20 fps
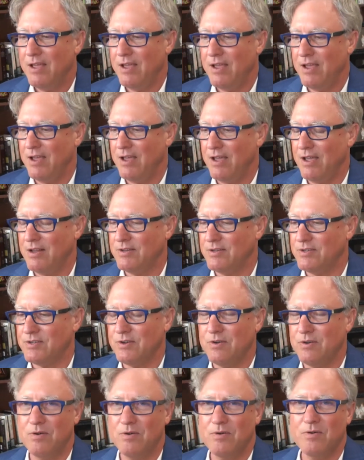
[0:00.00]
And
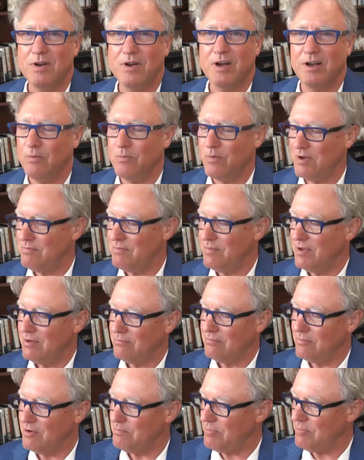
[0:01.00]
so we
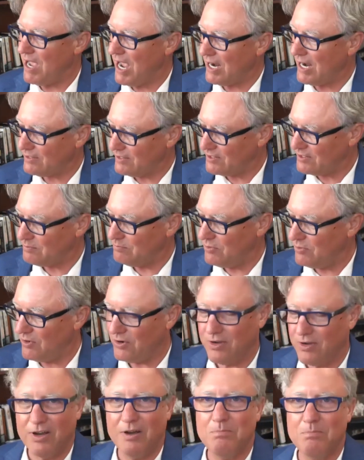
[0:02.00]
packed this
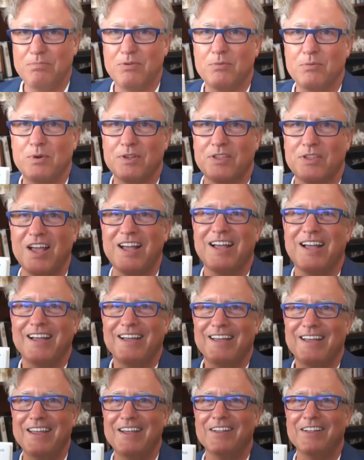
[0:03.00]
book up with
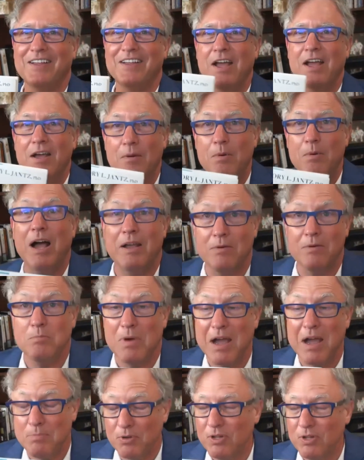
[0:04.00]
healing.
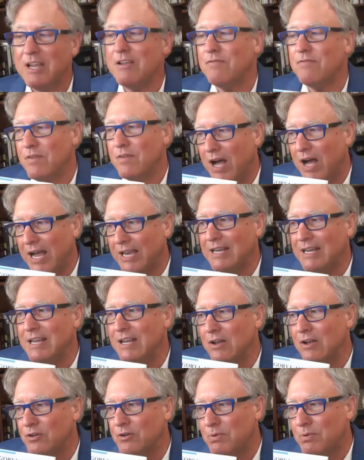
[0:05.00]
My belief, I can
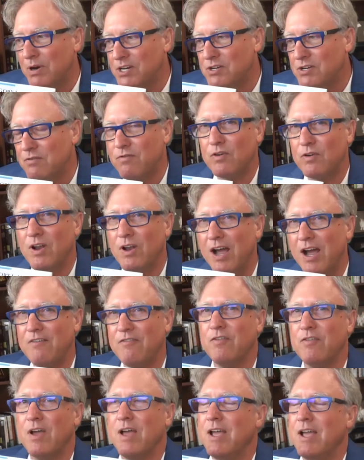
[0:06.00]
heal depression for
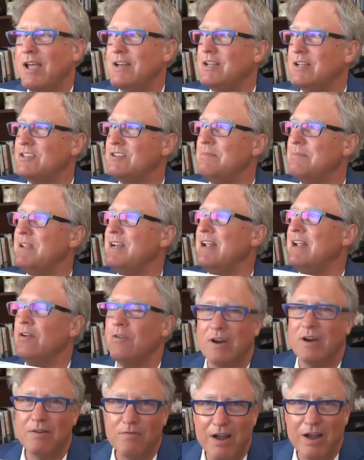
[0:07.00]
life. It doesn't mean I
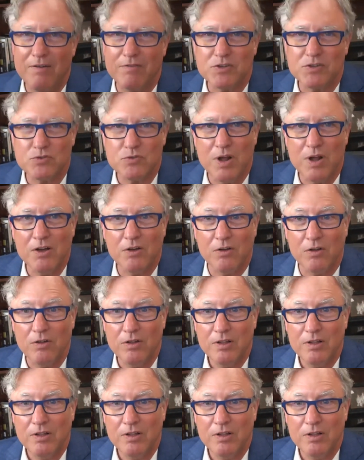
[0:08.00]
don't ever have a struggle,